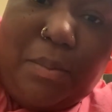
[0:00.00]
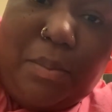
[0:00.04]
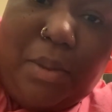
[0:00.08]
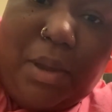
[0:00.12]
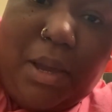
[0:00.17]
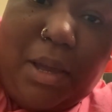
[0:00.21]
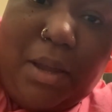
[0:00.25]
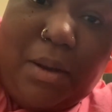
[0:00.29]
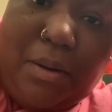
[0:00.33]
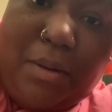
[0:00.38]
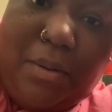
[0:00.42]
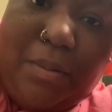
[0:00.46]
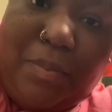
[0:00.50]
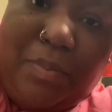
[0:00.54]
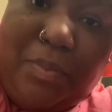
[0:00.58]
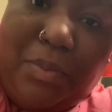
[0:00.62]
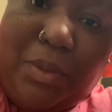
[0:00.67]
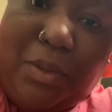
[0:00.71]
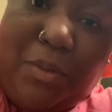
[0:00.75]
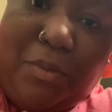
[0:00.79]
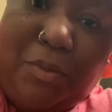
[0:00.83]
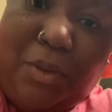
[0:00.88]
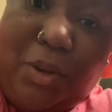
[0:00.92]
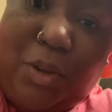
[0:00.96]
better.
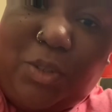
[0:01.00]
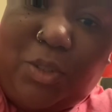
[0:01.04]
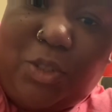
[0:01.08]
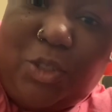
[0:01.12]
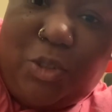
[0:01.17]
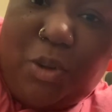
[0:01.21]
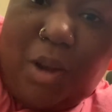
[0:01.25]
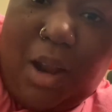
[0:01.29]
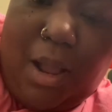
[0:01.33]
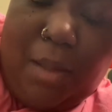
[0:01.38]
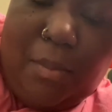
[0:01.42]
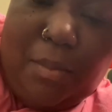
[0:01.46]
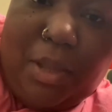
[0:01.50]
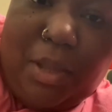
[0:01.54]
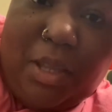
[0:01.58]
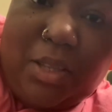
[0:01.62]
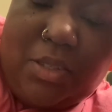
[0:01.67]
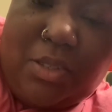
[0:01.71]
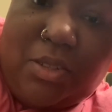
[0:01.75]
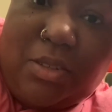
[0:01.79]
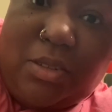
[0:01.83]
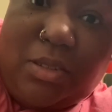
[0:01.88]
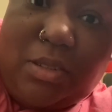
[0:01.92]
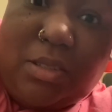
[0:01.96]
The first
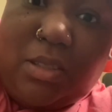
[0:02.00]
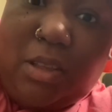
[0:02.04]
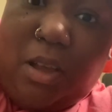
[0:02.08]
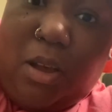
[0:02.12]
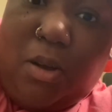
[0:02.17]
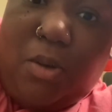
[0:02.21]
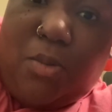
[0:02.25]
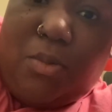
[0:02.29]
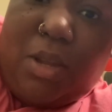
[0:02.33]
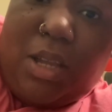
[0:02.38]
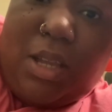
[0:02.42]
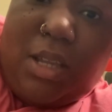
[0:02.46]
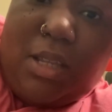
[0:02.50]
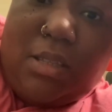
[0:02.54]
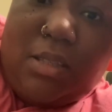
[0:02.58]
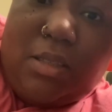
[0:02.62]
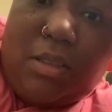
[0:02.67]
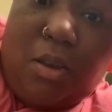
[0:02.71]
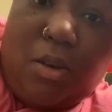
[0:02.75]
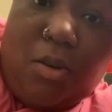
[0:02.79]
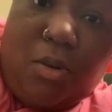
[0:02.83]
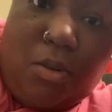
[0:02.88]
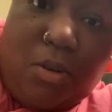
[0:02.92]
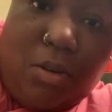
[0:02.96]
trimester is always
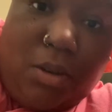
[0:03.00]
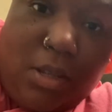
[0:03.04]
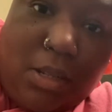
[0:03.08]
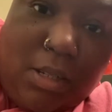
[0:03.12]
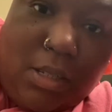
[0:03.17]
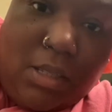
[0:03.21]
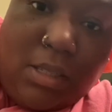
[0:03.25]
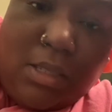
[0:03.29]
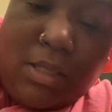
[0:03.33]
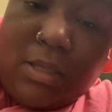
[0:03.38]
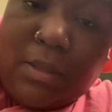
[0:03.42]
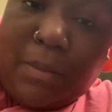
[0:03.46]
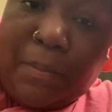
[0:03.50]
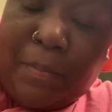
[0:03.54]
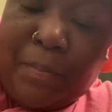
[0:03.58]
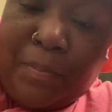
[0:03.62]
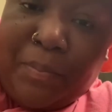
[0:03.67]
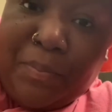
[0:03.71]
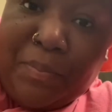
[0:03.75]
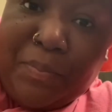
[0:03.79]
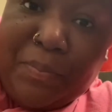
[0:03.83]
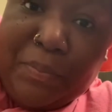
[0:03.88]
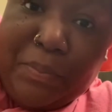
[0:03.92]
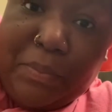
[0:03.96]
the hardest.
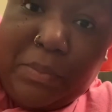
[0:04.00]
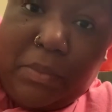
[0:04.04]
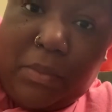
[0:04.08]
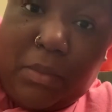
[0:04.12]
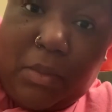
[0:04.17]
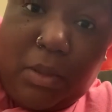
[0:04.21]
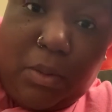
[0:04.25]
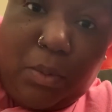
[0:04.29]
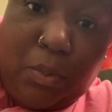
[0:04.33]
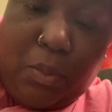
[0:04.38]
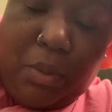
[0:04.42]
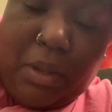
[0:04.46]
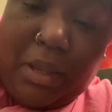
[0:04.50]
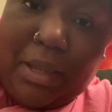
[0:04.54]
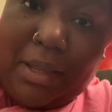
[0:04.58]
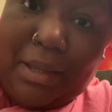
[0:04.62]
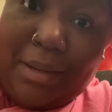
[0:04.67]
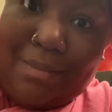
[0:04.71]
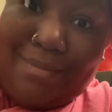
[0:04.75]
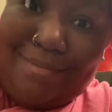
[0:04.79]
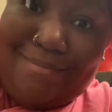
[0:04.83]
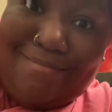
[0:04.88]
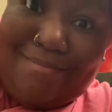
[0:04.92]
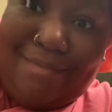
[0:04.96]

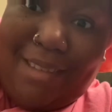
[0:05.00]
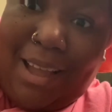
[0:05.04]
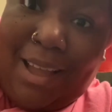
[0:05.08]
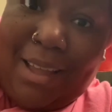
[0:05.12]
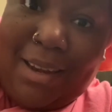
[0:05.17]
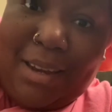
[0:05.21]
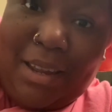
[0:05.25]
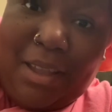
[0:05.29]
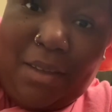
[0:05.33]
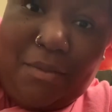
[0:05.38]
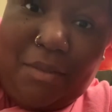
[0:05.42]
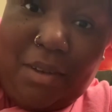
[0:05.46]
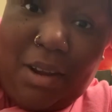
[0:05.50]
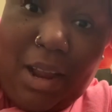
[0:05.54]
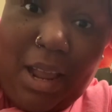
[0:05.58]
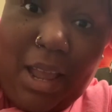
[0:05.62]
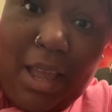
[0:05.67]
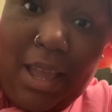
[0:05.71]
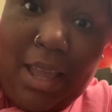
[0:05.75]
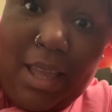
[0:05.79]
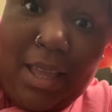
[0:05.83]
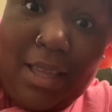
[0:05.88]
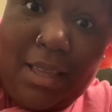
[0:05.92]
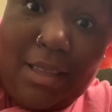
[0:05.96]
When I never
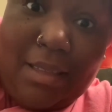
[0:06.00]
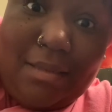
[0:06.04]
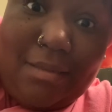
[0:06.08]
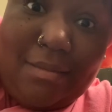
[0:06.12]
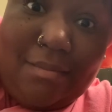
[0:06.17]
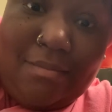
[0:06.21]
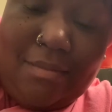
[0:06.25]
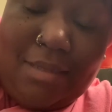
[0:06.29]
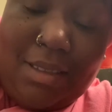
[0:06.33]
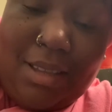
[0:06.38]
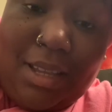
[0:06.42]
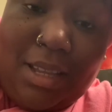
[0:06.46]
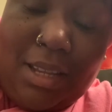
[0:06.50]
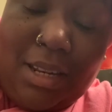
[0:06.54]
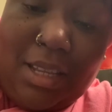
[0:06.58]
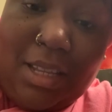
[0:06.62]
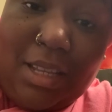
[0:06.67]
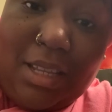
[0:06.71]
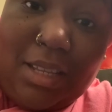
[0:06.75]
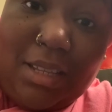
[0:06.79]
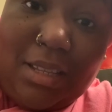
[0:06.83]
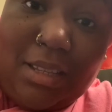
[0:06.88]
had any,